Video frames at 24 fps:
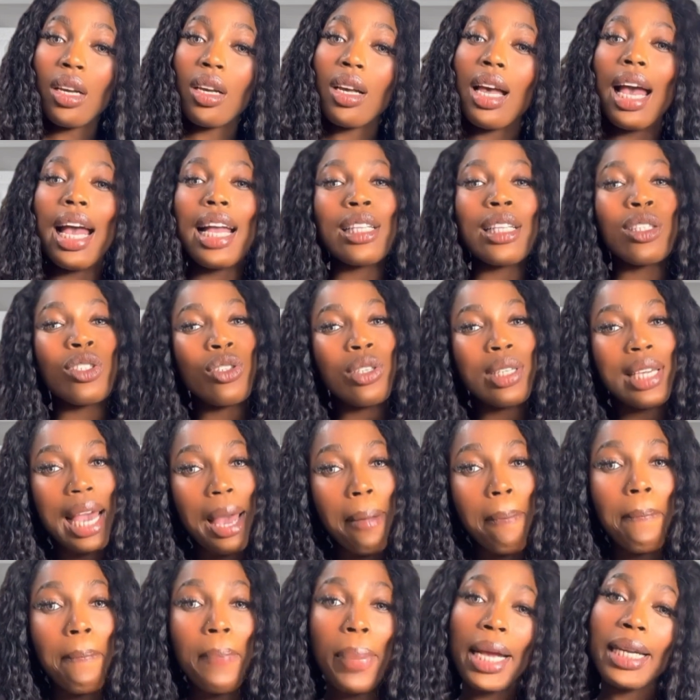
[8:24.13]
and you
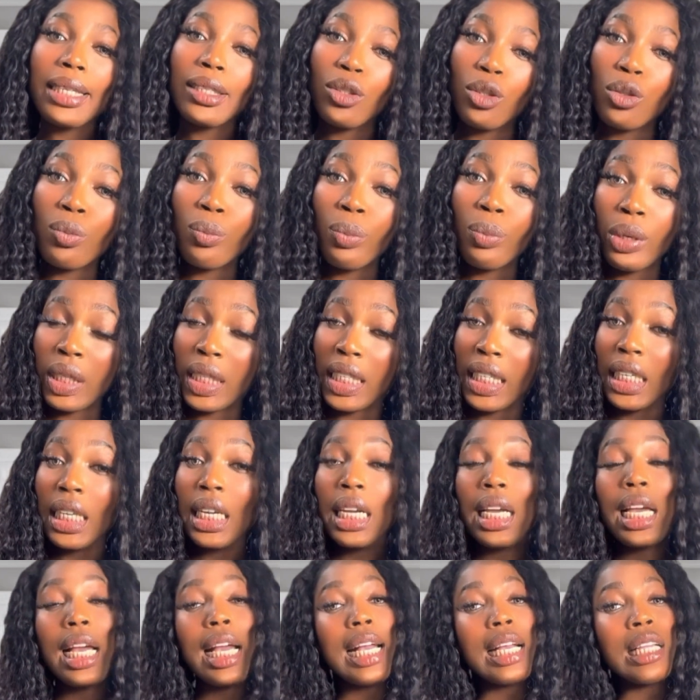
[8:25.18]
get paid good money.
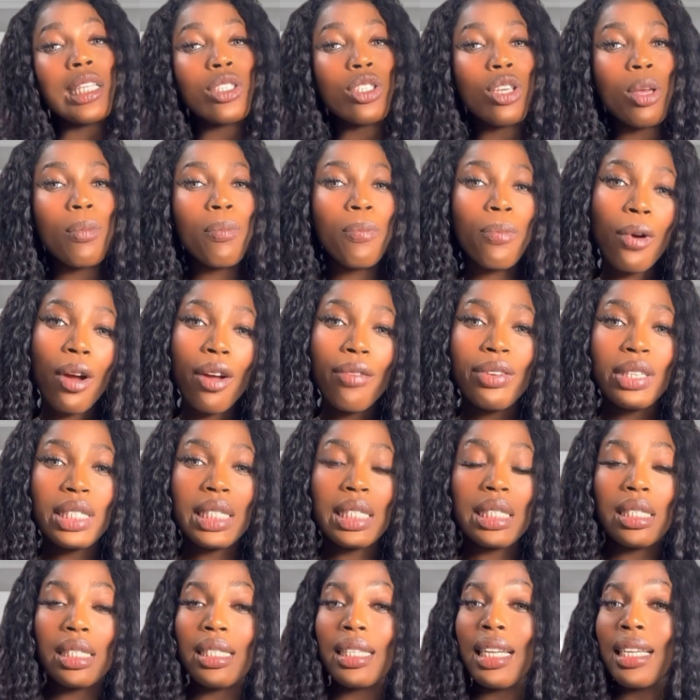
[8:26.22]
In some
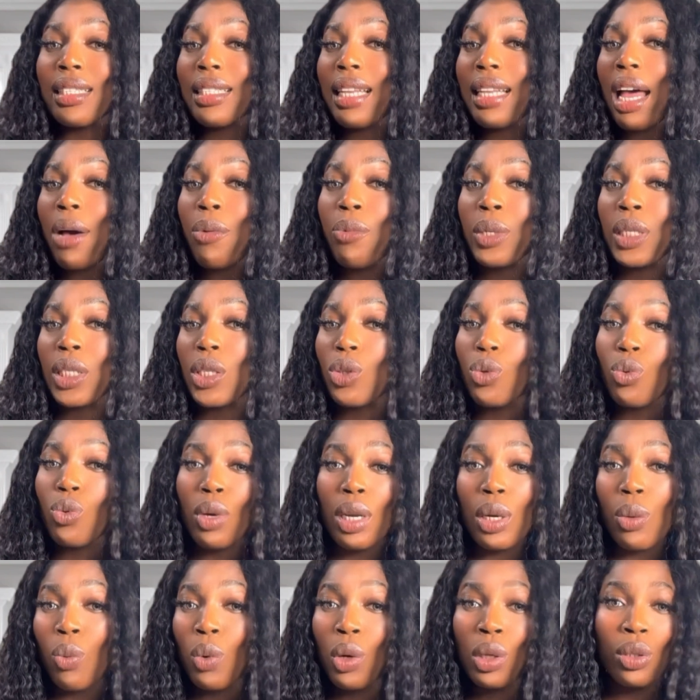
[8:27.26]
provinces, they start with
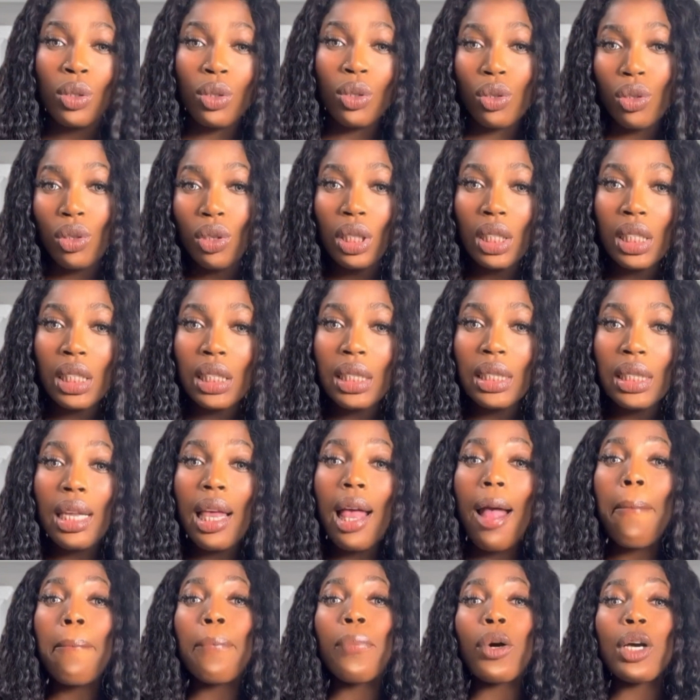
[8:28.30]
$21,
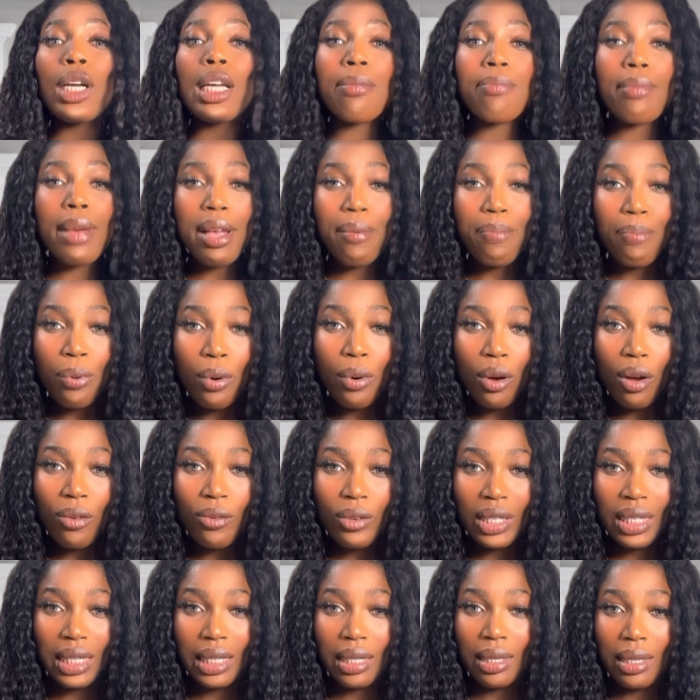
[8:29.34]
but in my
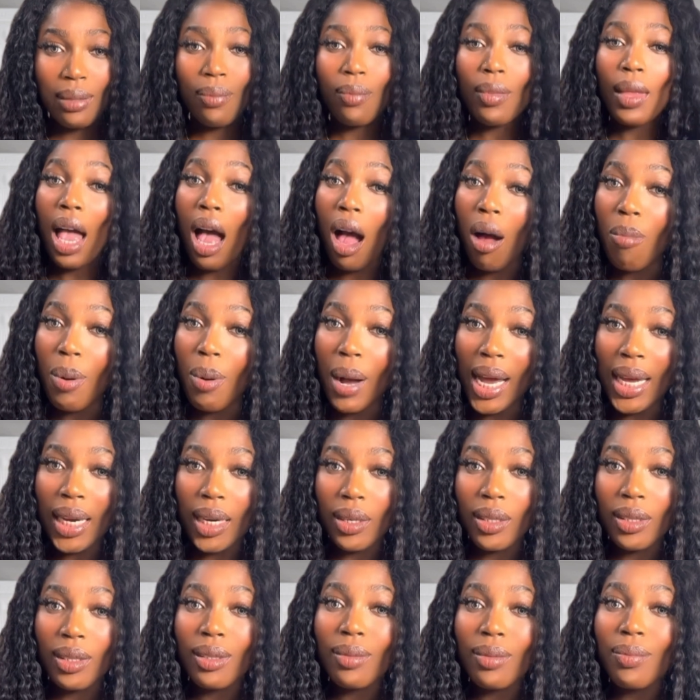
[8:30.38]
province,
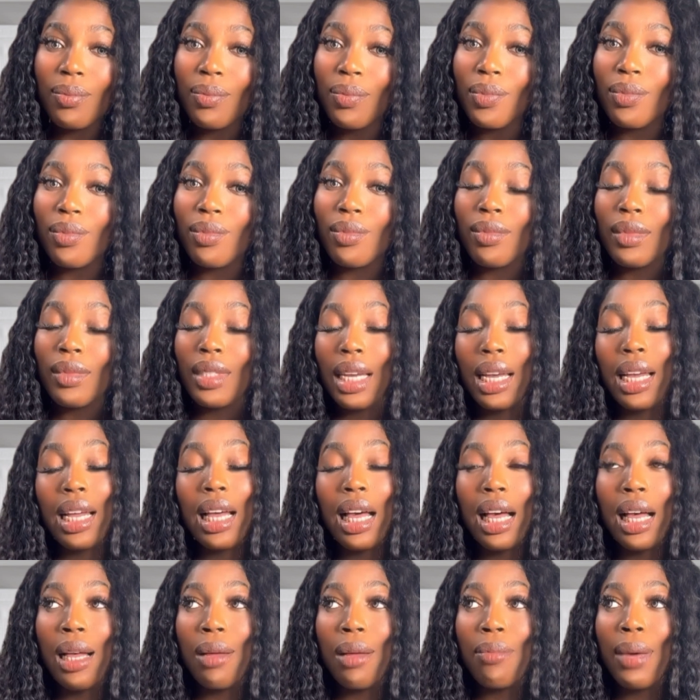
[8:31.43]
Alberta,
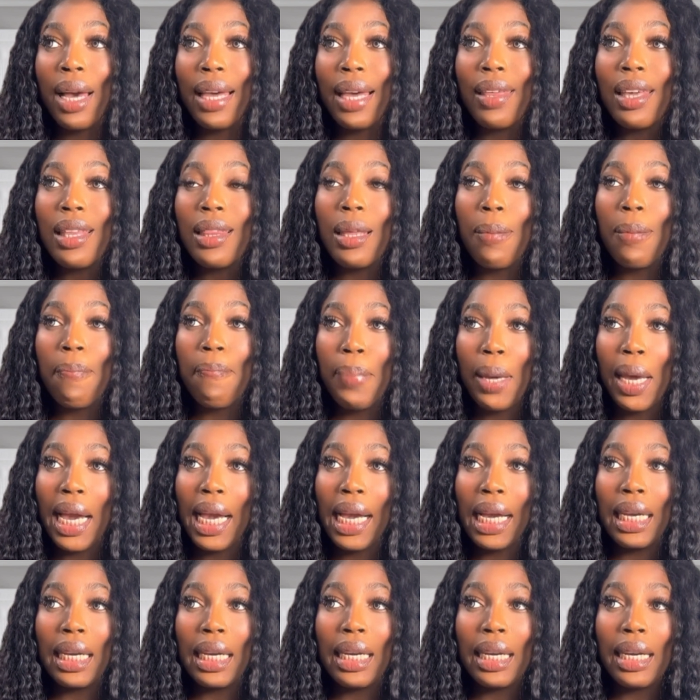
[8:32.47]
I think
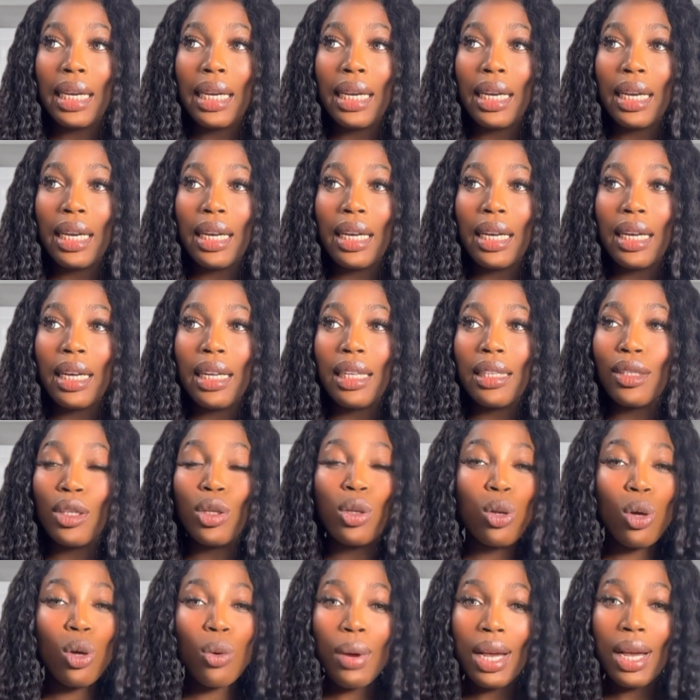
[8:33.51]
the
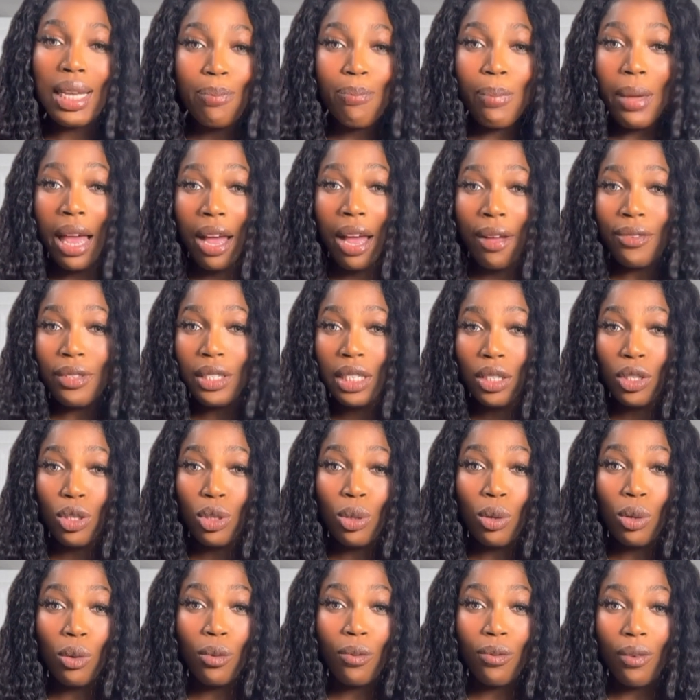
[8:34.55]
lowest pay I've seen
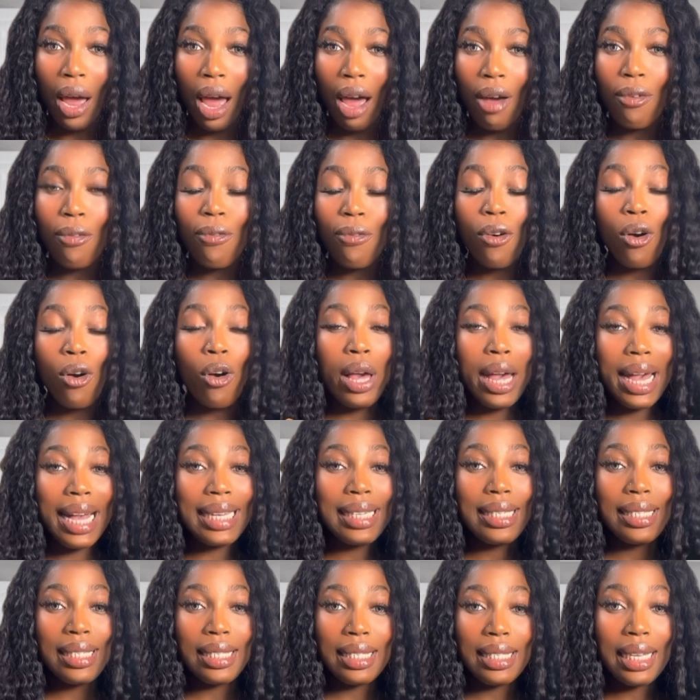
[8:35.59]
so far for
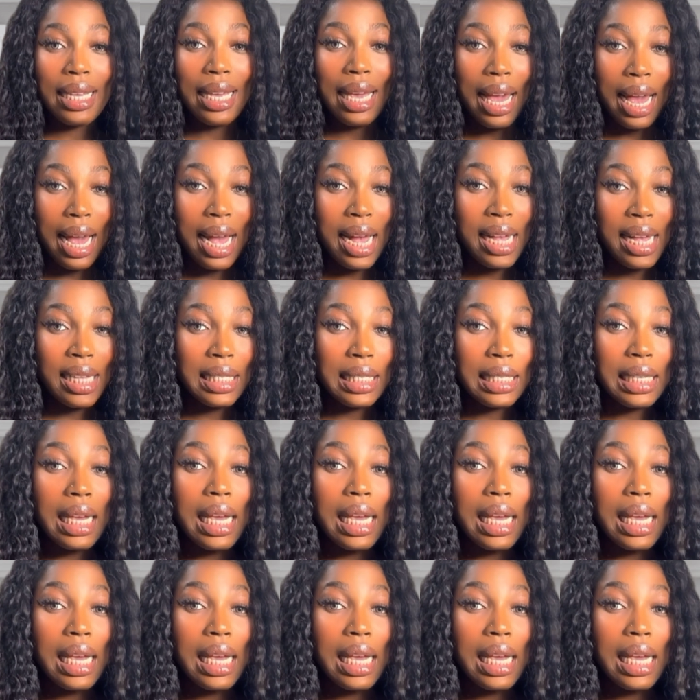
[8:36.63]
HCAs